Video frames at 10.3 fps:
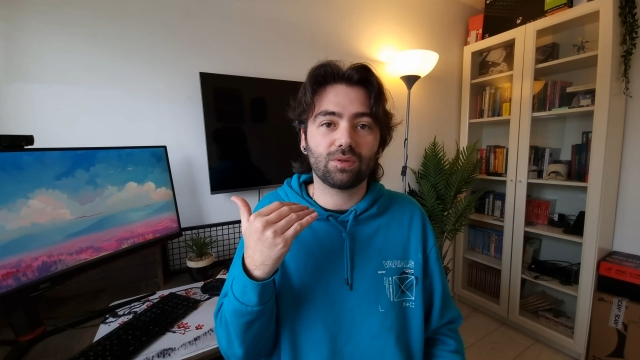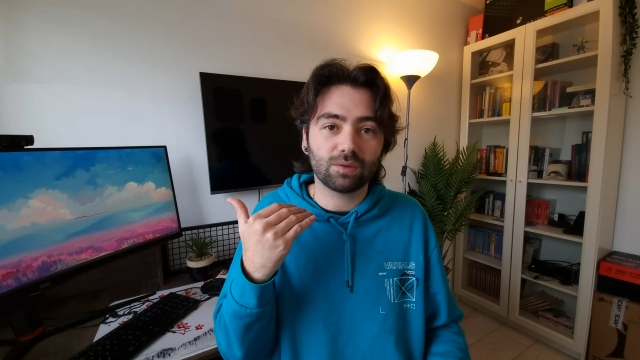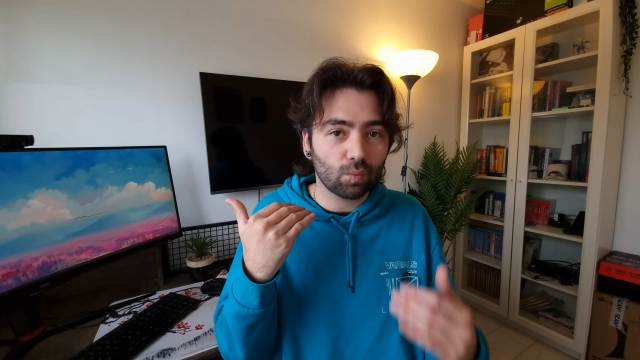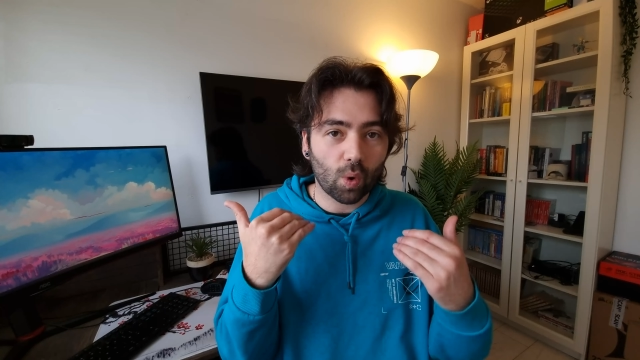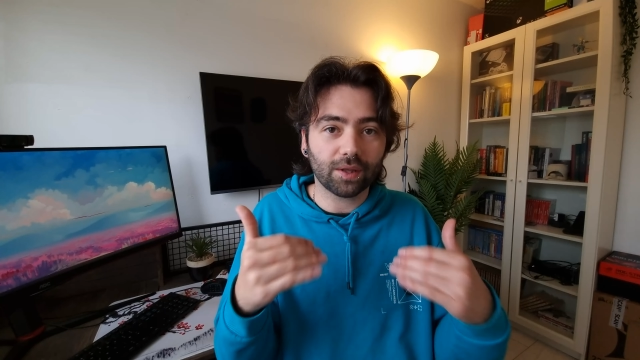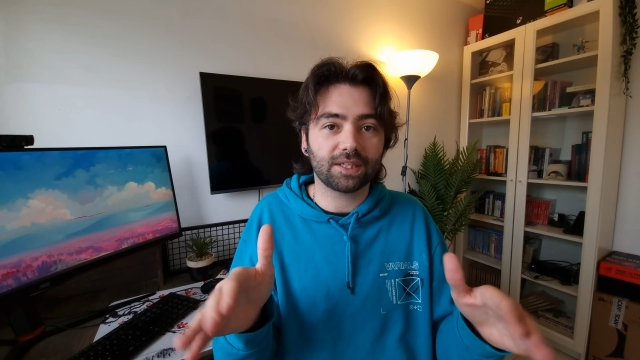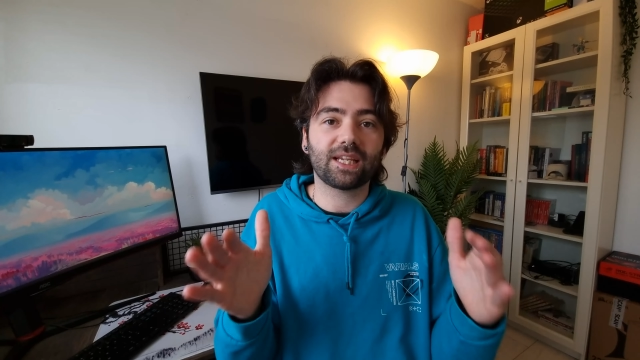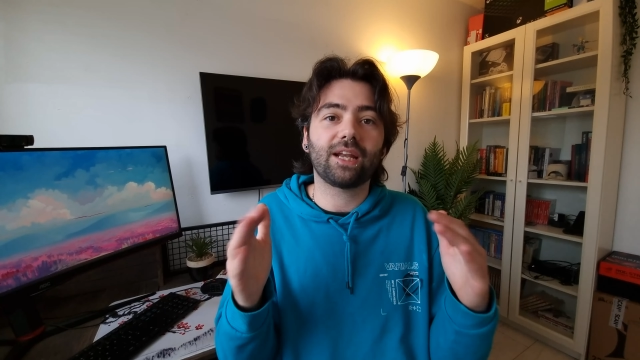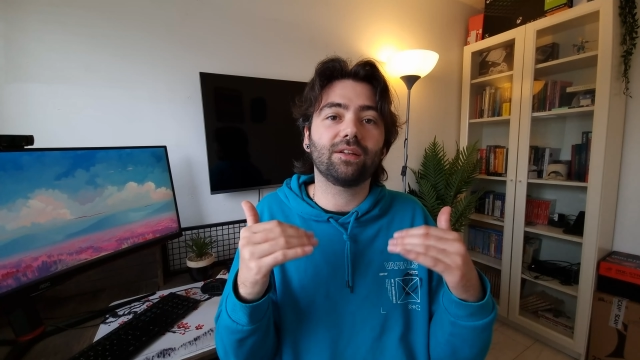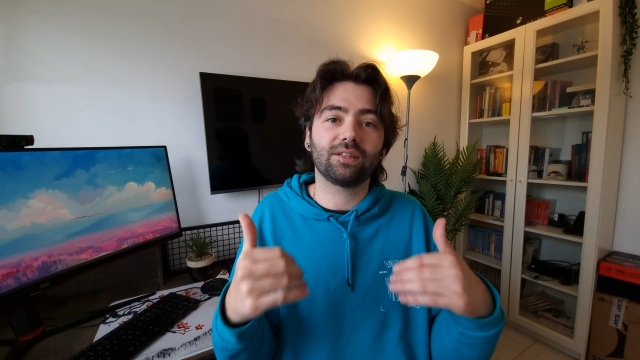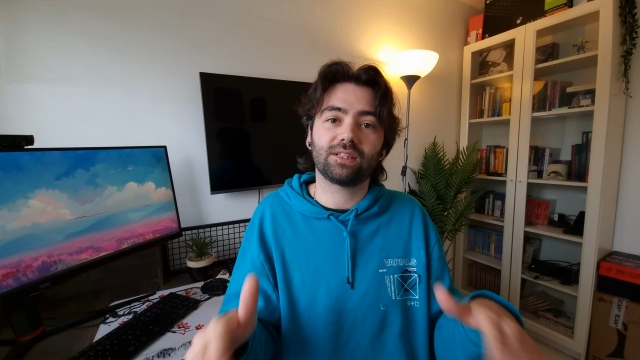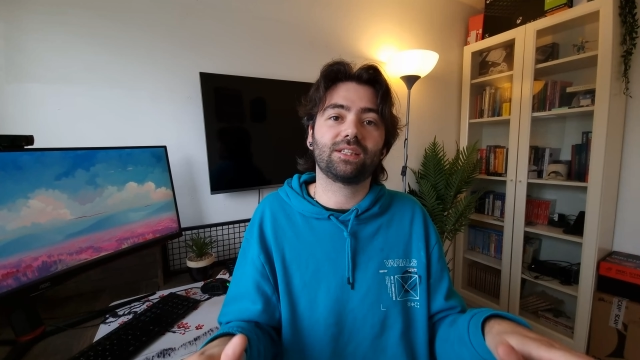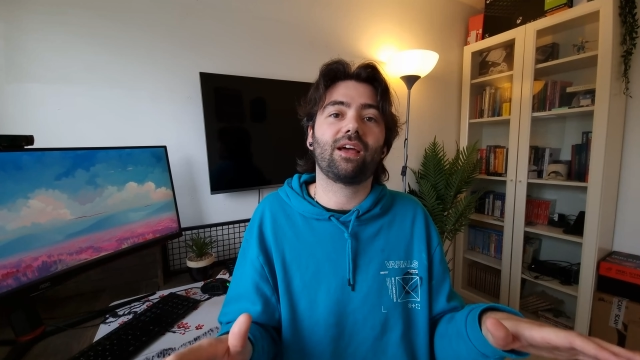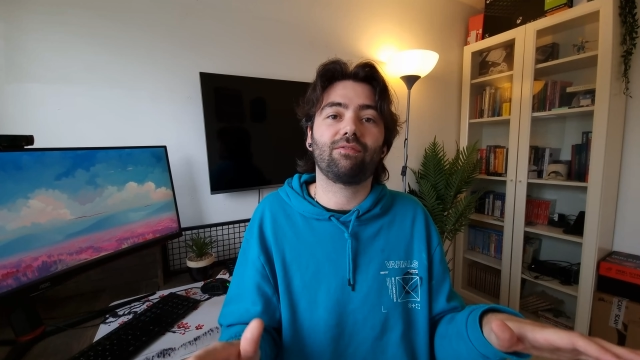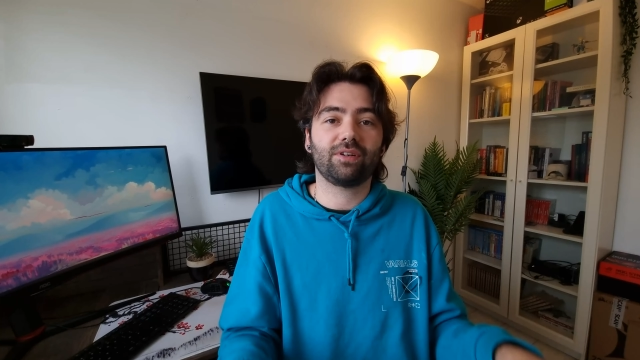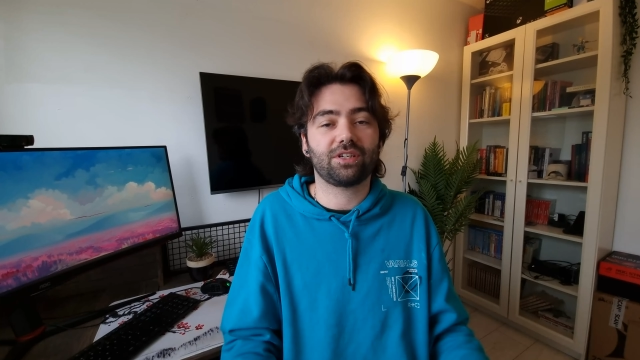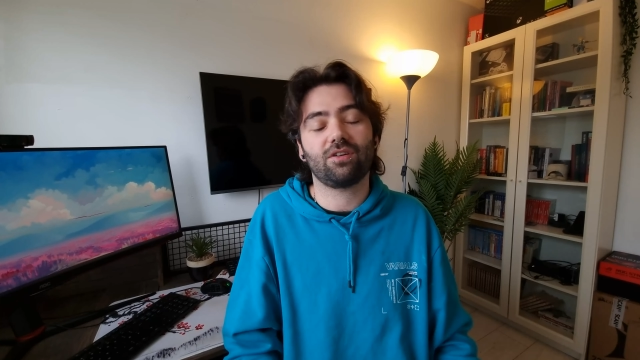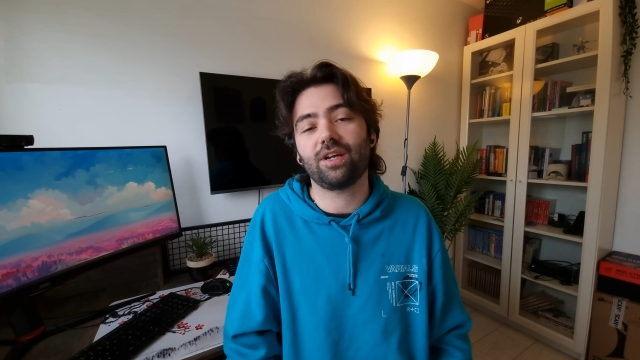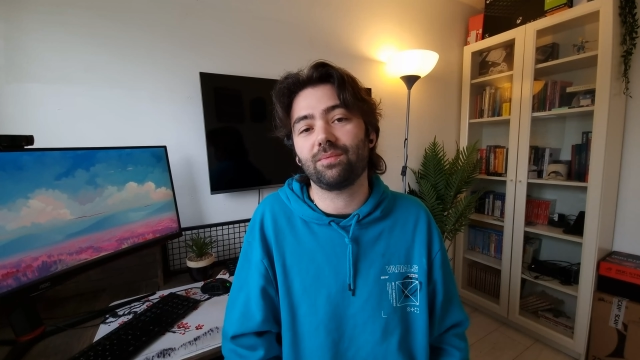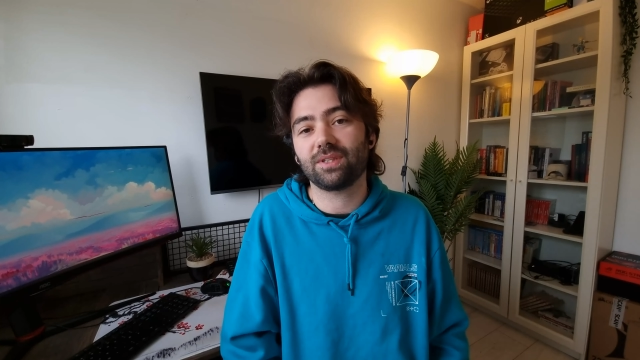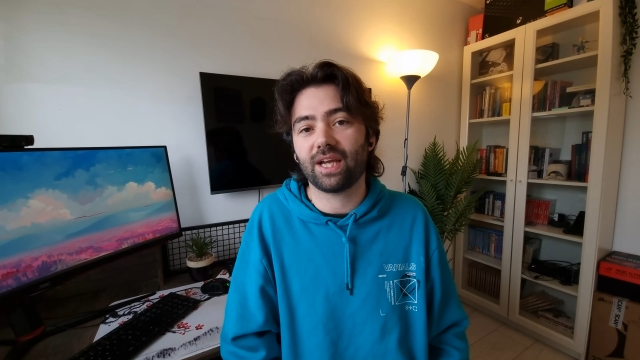one sentence every
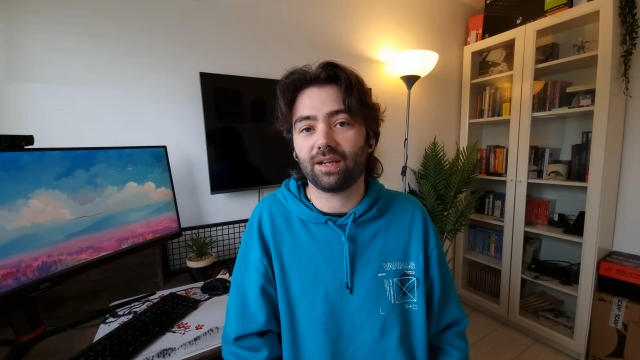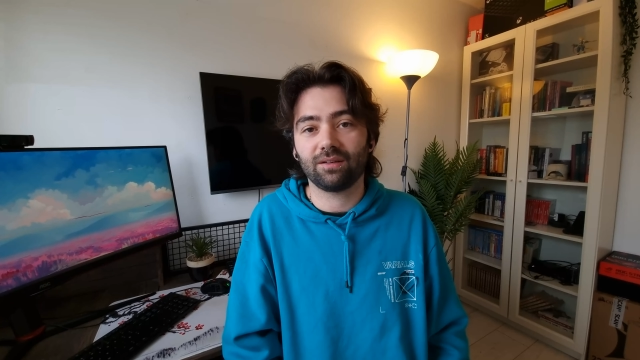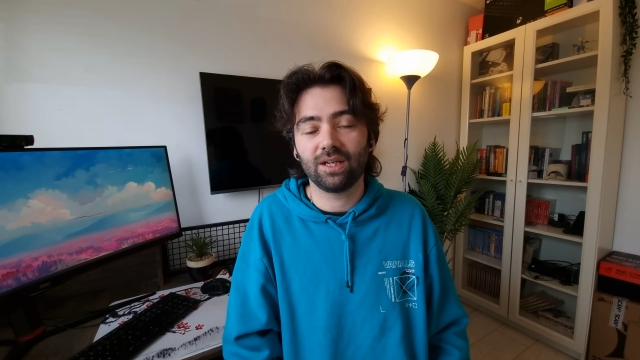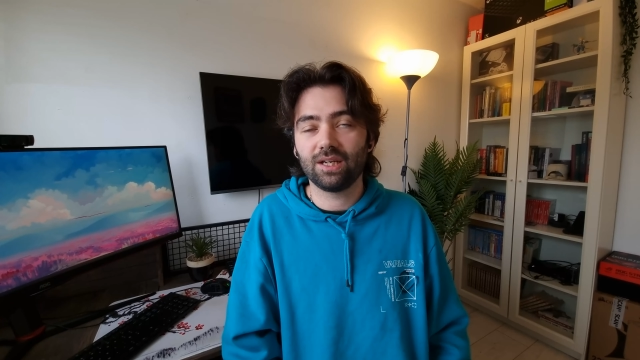time saying,